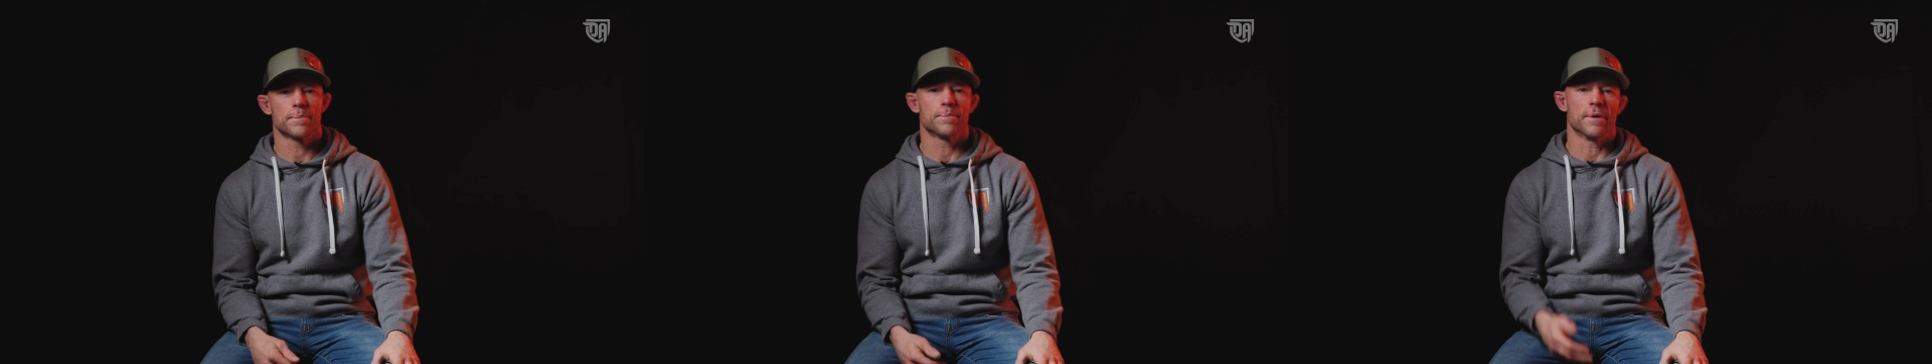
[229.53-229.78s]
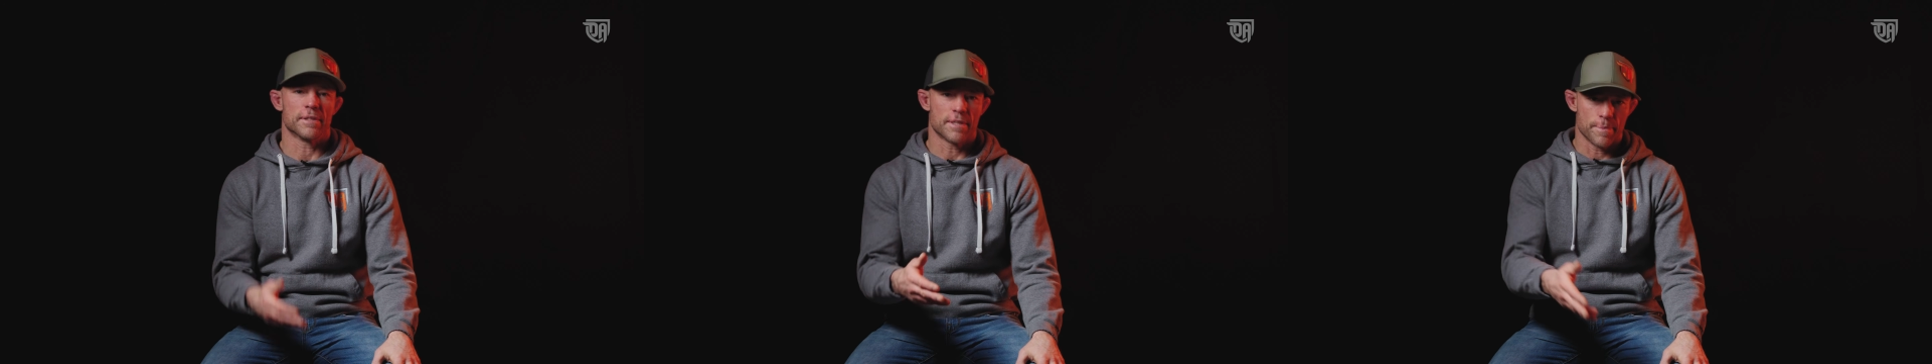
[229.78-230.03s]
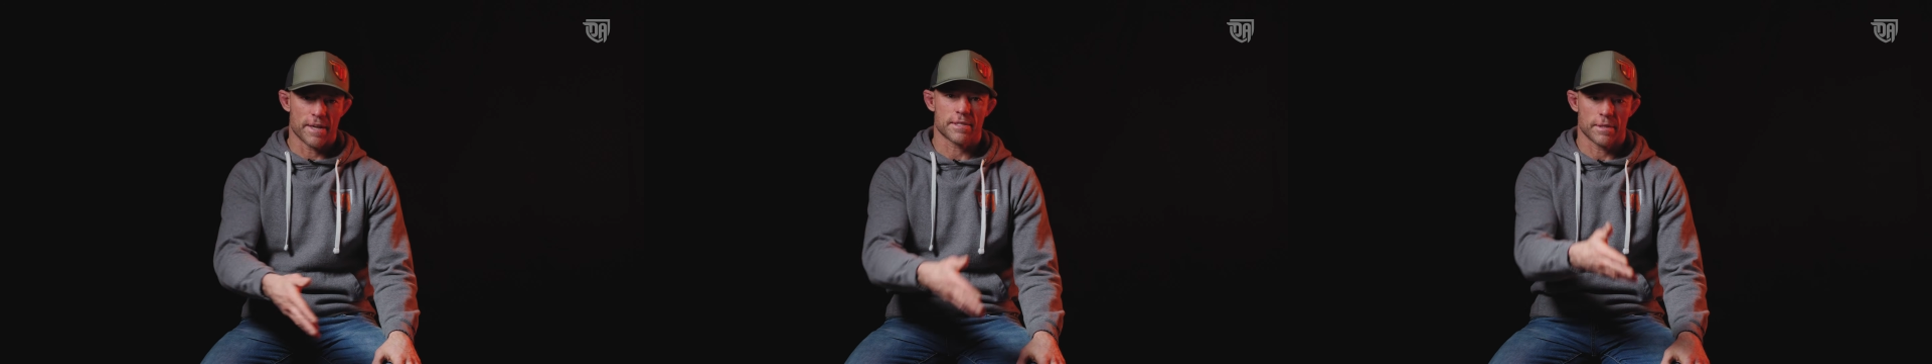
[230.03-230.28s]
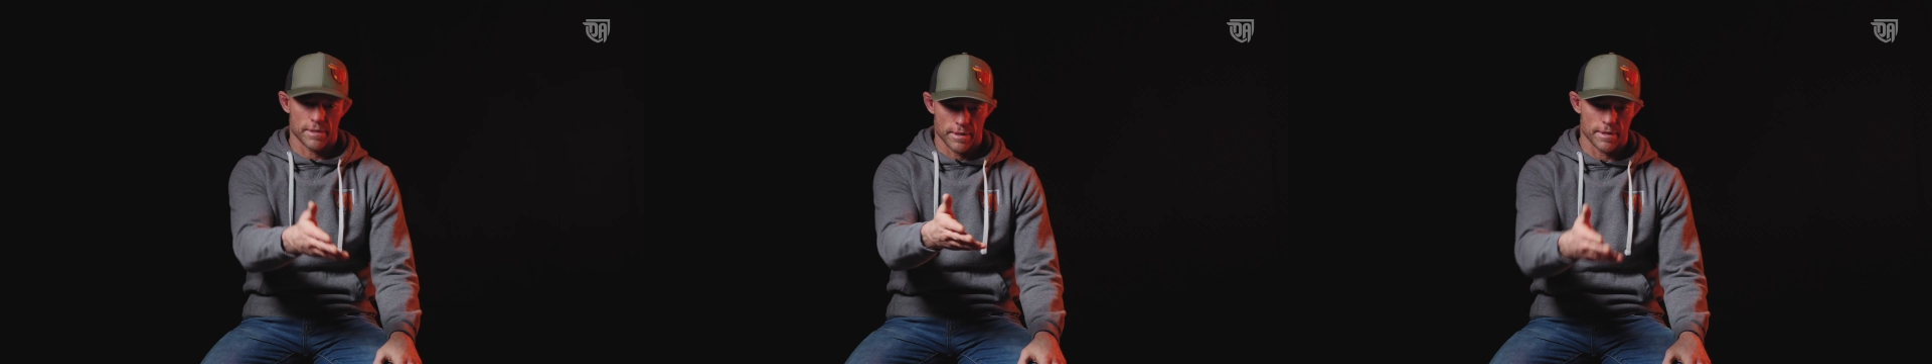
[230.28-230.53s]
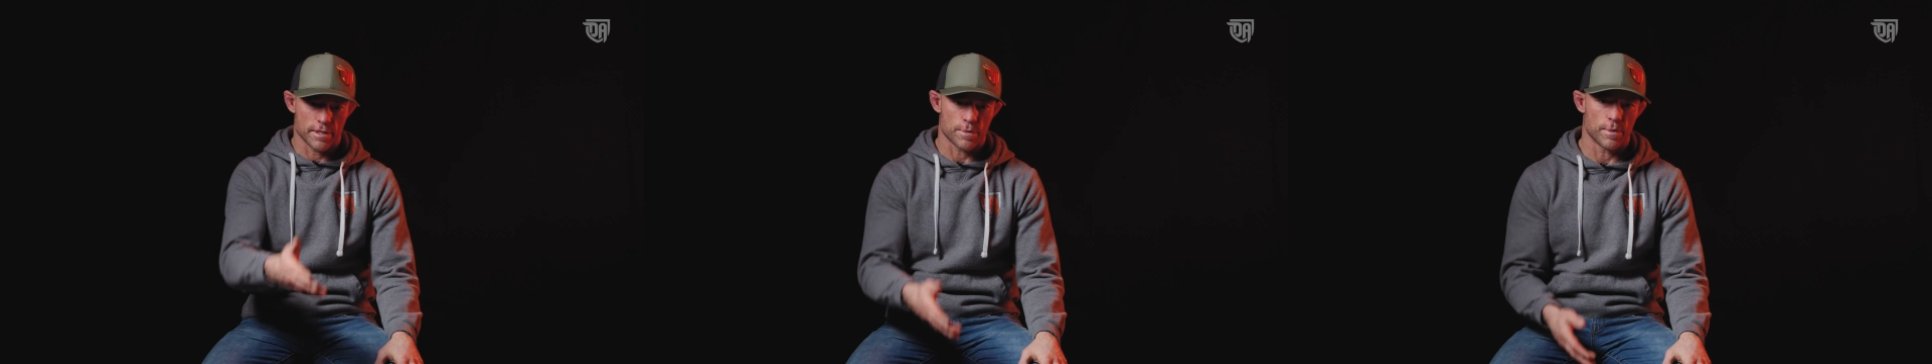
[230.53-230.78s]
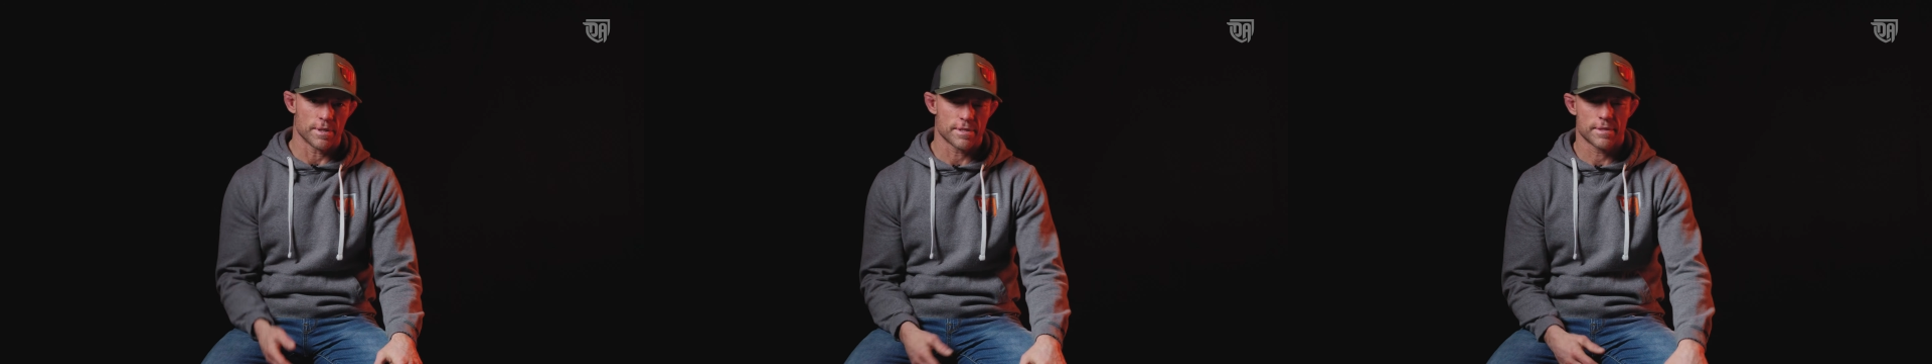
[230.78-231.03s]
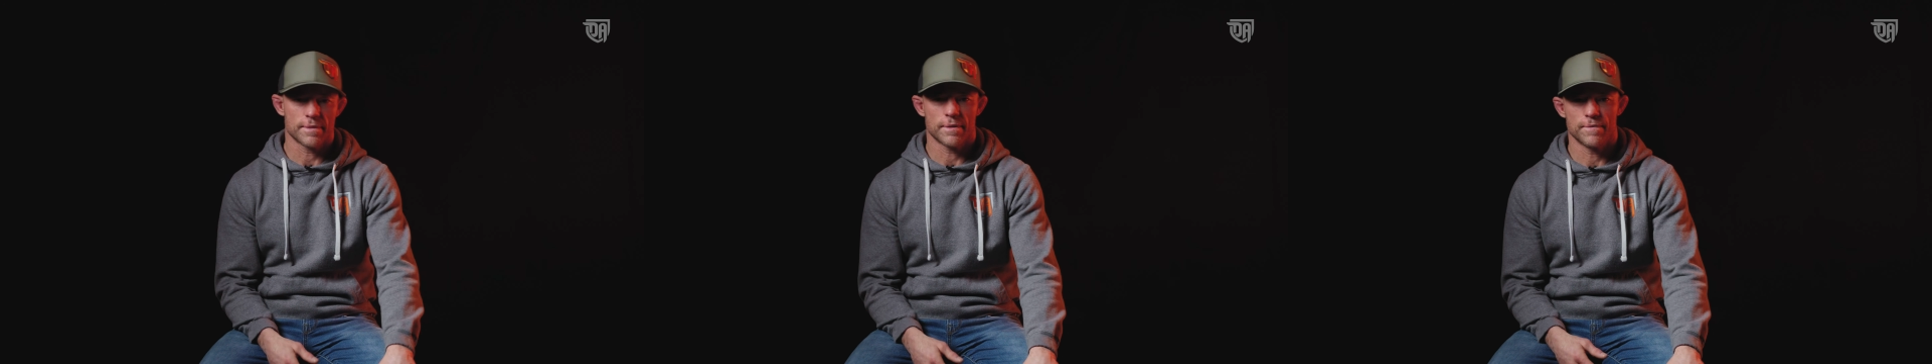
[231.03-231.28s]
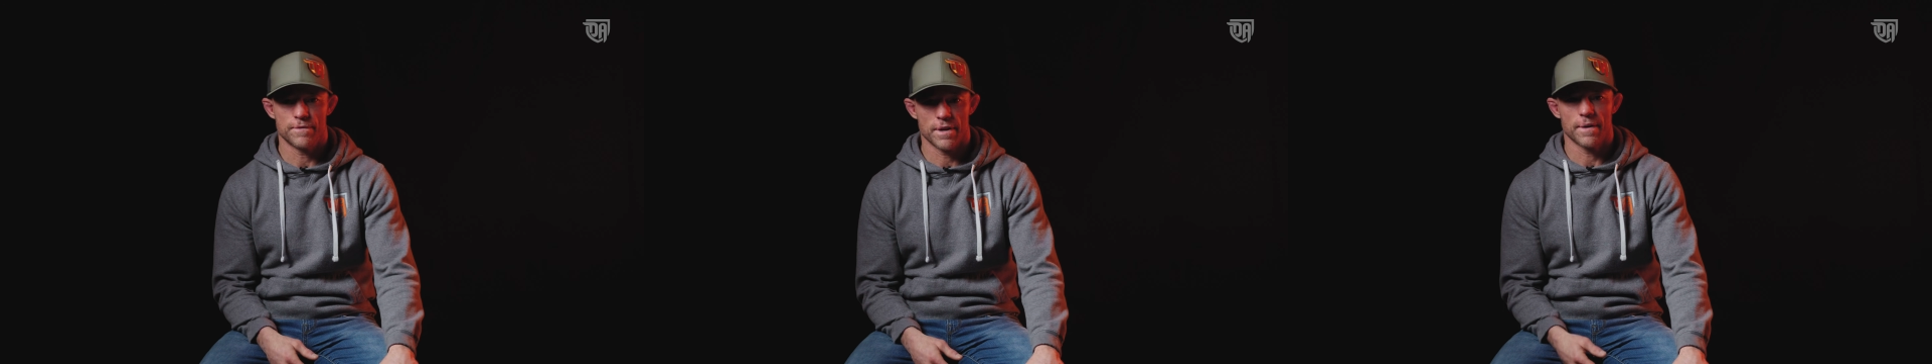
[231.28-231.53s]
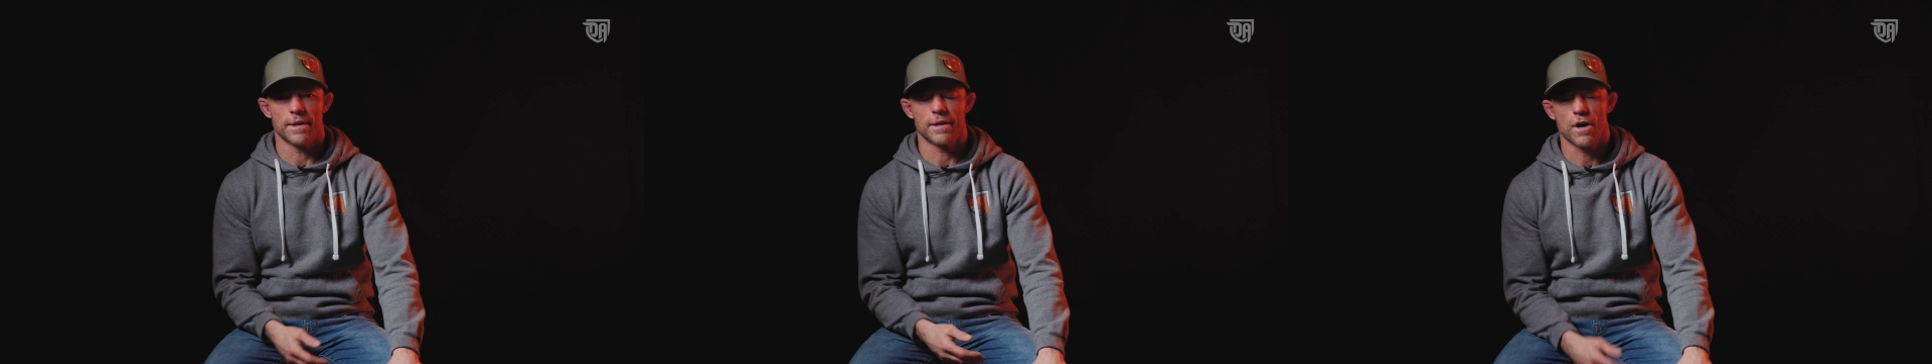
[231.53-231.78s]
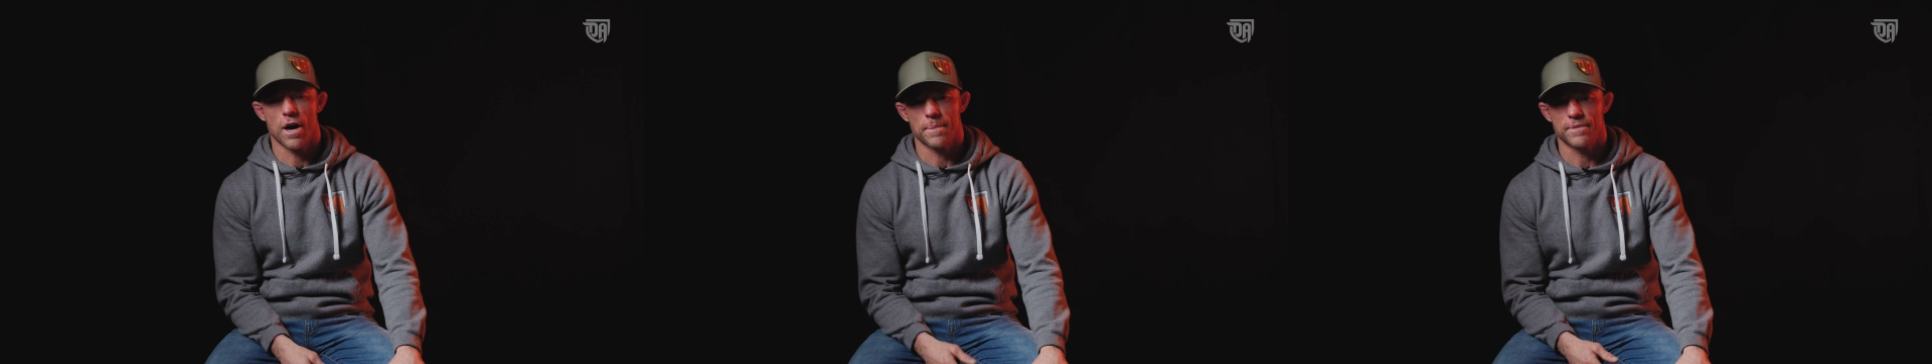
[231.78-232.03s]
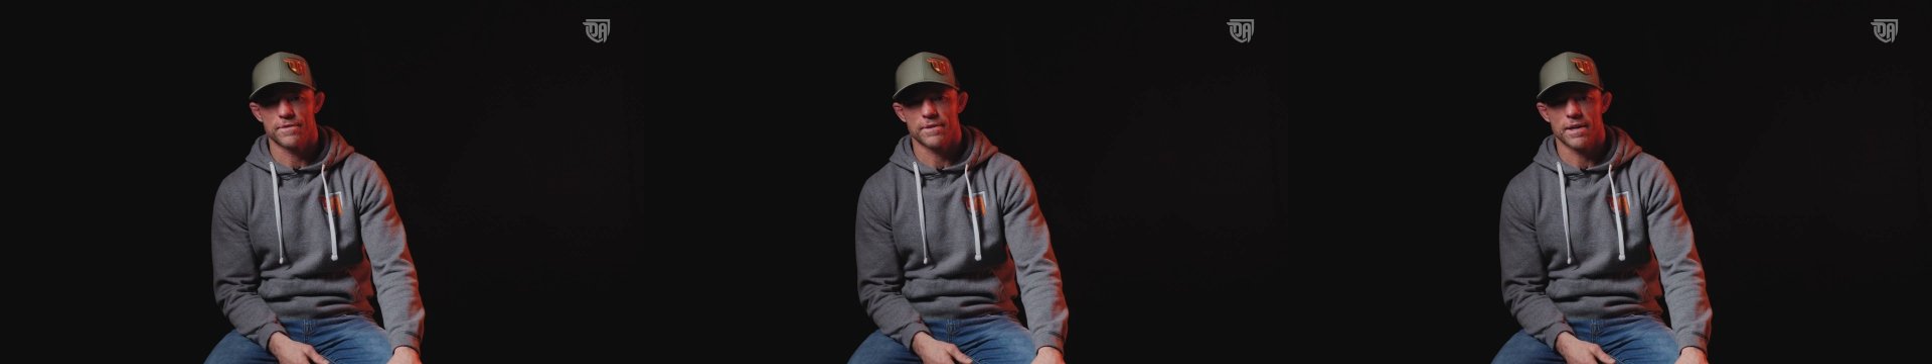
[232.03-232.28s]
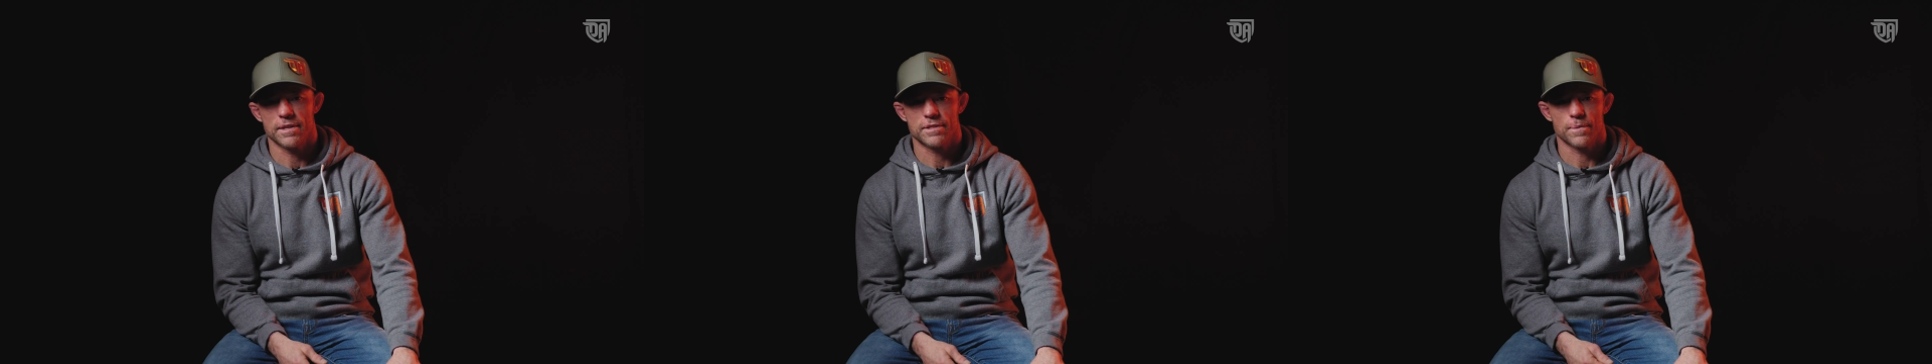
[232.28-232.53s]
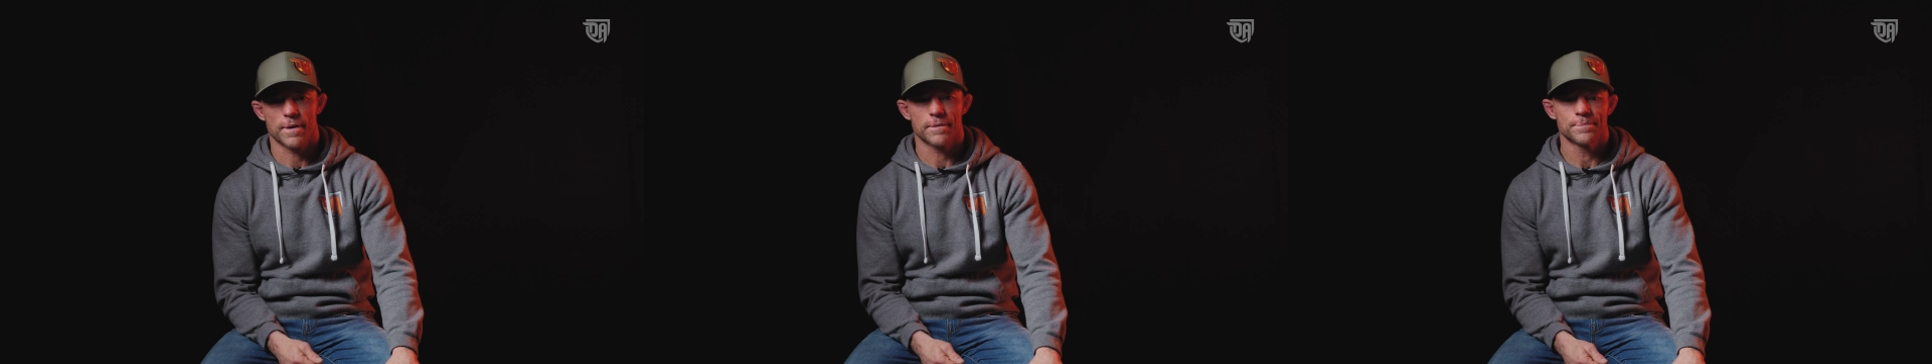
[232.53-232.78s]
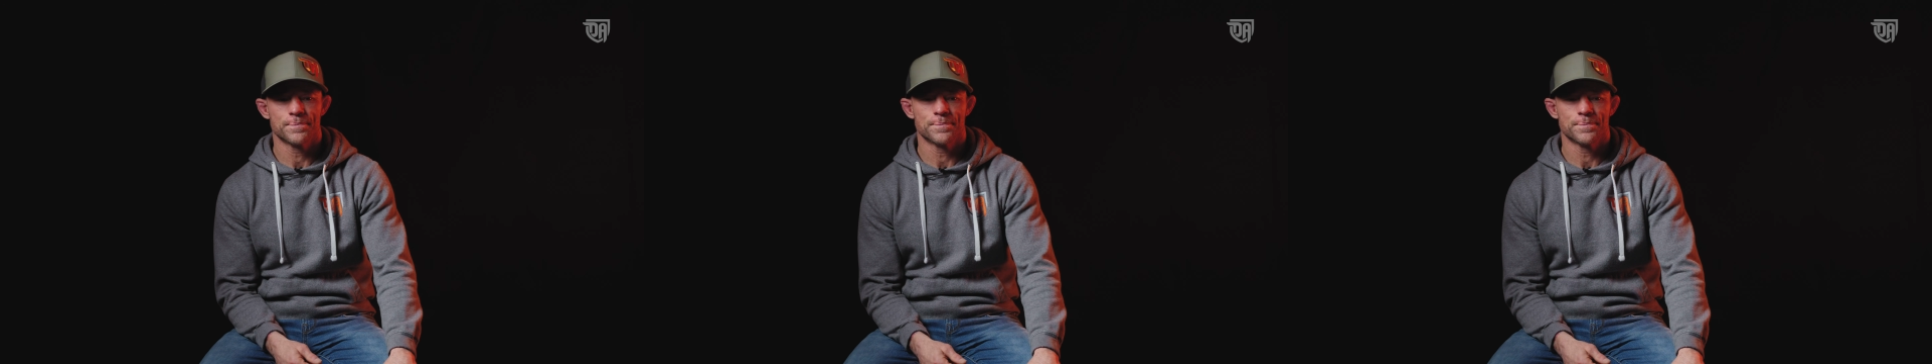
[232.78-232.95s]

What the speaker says: But domestically, this was very common for guys to wear.